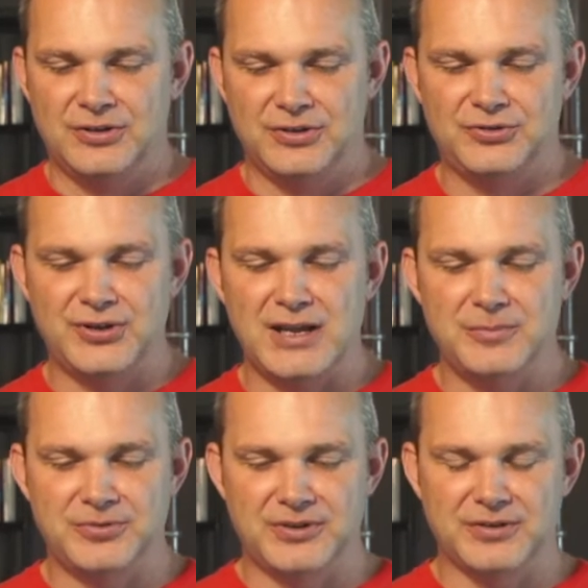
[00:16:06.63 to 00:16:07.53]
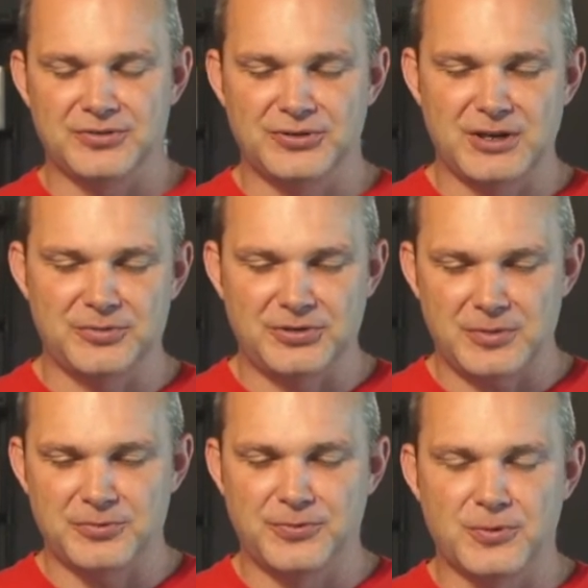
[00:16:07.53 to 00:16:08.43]
And James says in James
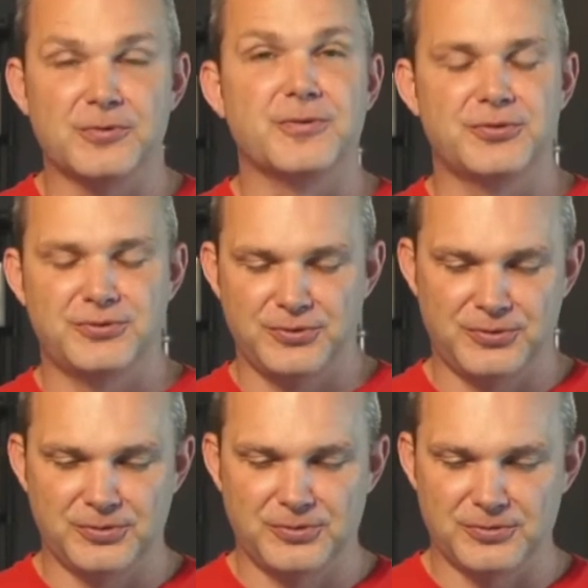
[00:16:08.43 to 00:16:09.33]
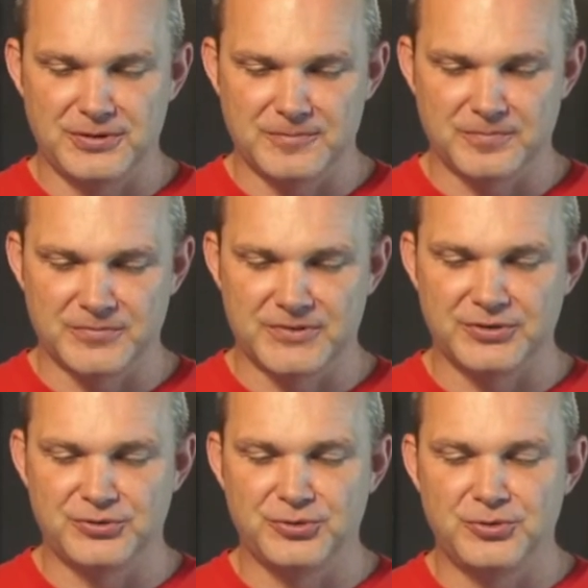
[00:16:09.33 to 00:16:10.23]
chapter 4, verse 2 through 3, it
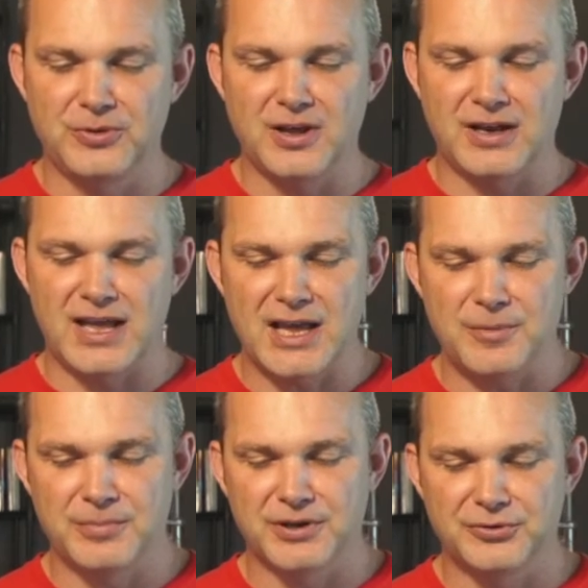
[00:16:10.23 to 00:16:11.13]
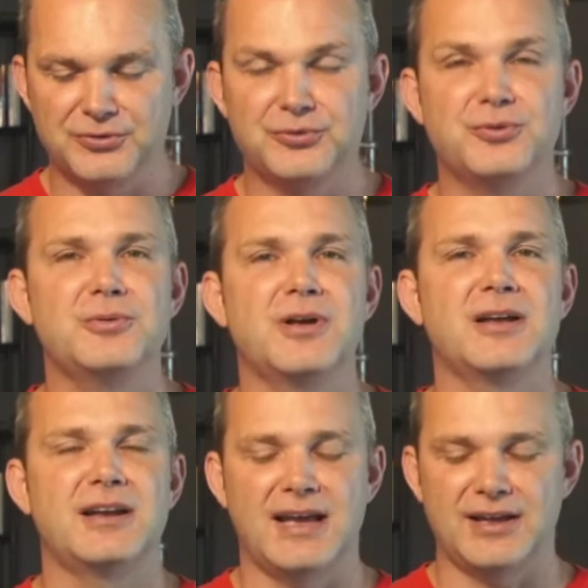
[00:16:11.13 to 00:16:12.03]
says, You do not have because you do
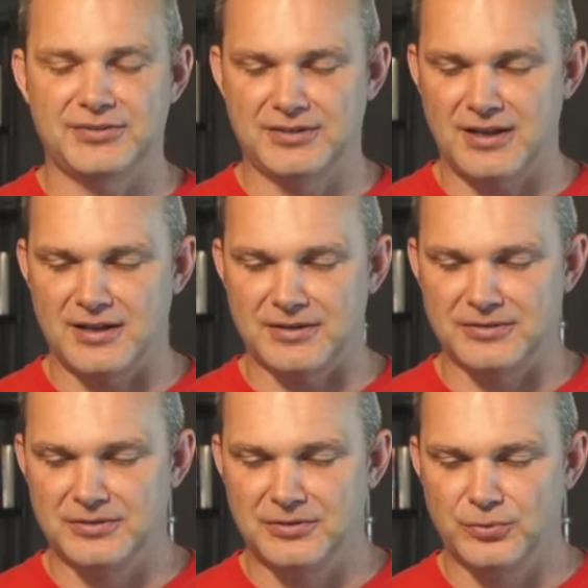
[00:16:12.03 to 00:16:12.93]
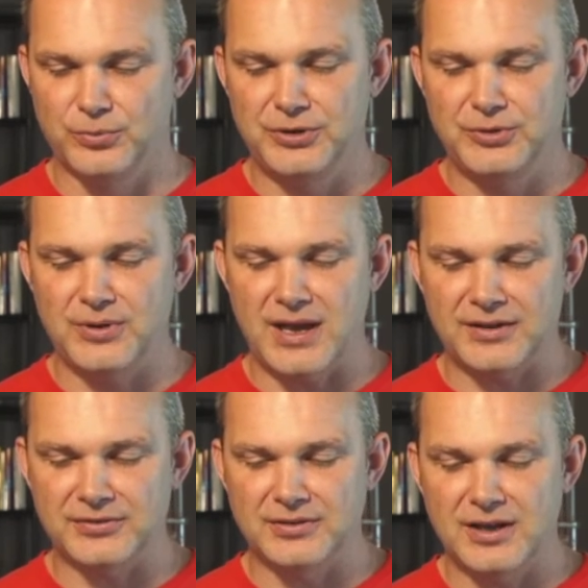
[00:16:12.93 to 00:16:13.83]
not ask God. When you
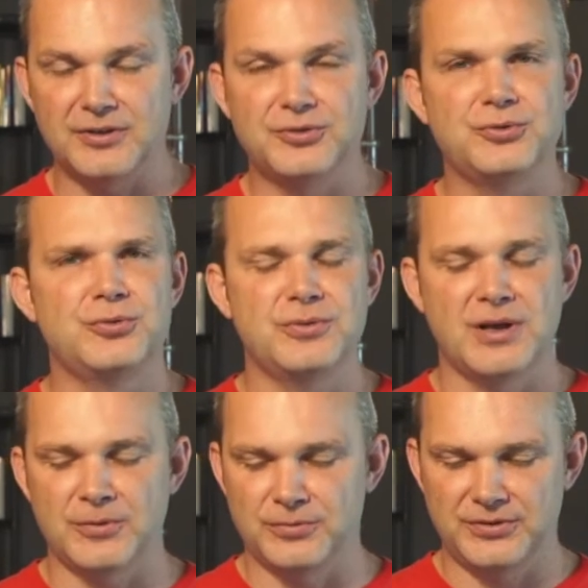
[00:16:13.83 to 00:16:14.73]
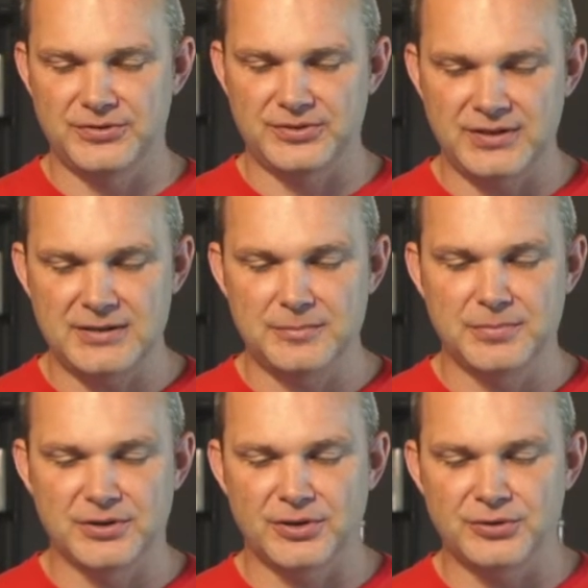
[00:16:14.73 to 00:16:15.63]
ask God, you do not receive
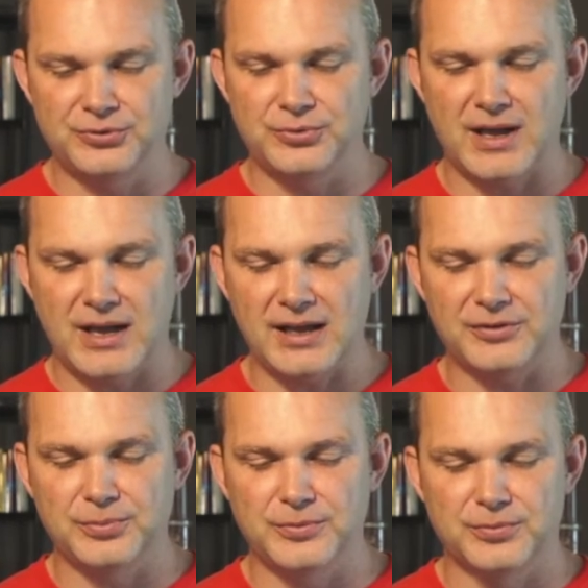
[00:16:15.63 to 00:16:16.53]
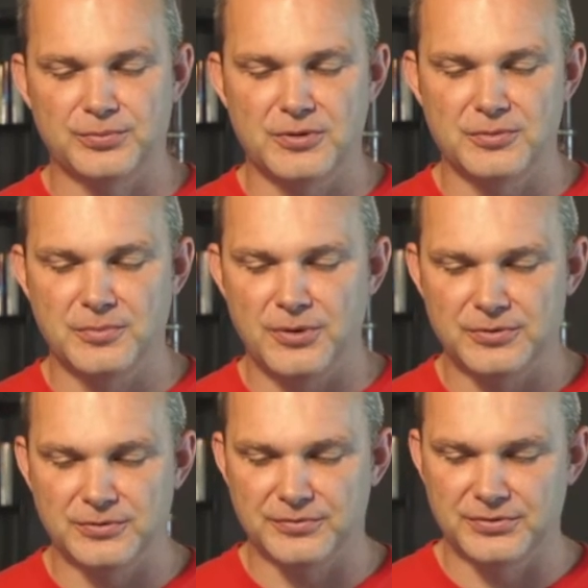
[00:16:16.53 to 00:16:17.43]
because you ask with wrong
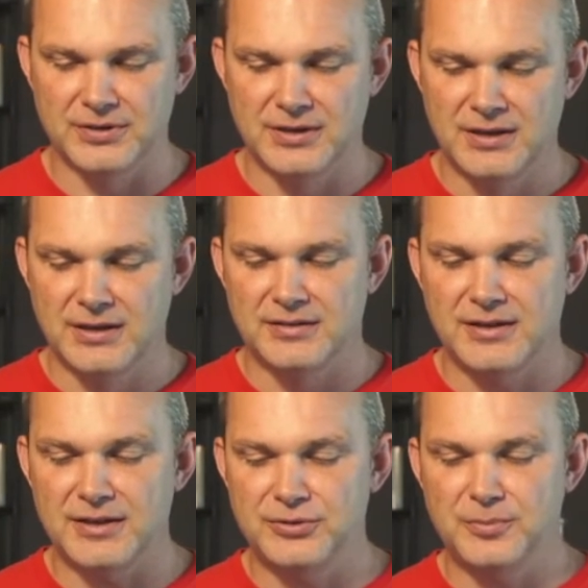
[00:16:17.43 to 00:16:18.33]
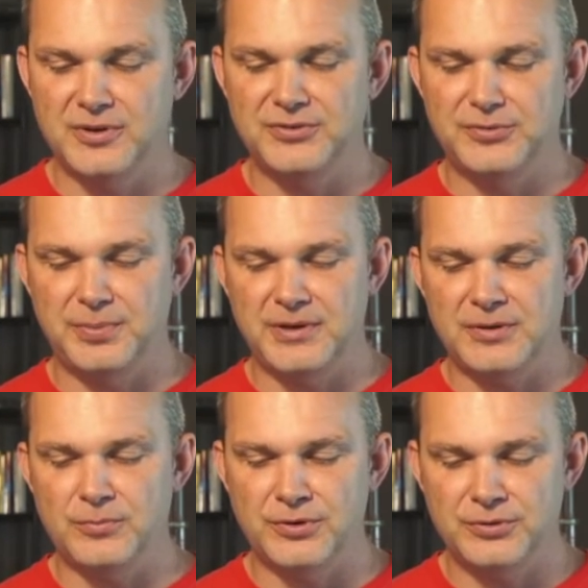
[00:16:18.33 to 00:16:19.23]
motives, that you may
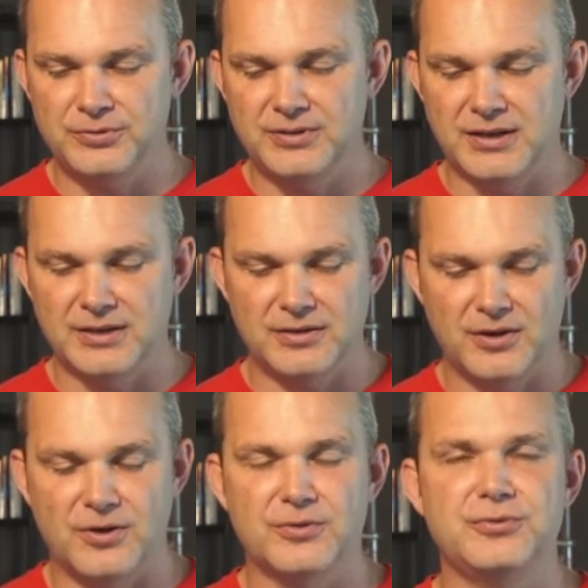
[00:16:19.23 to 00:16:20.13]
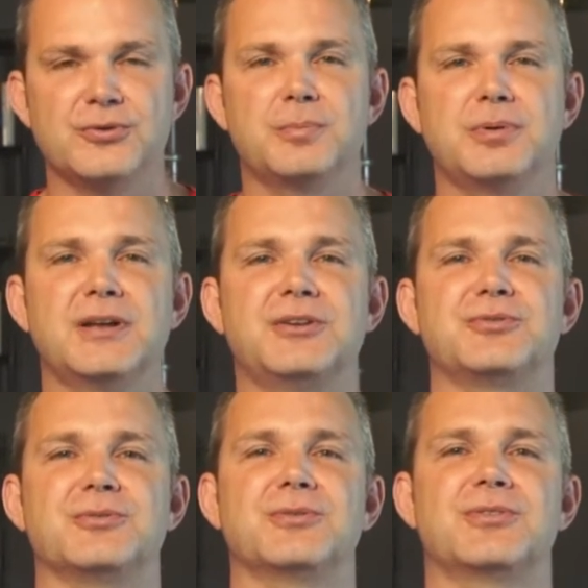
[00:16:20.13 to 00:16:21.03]
spend what you get on your
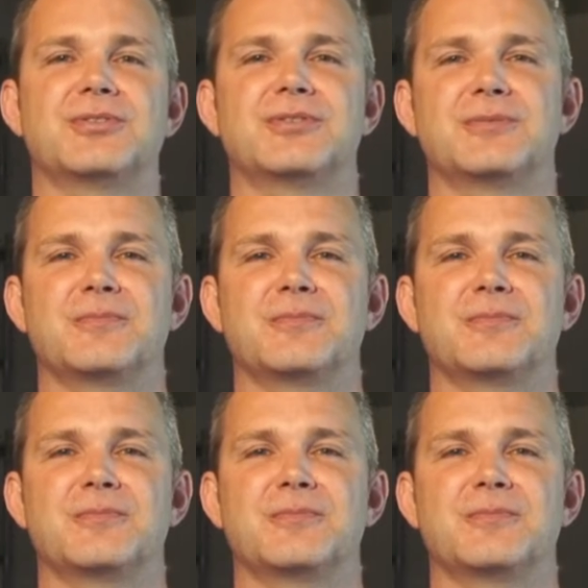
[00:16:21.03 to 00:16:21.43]
pleasures.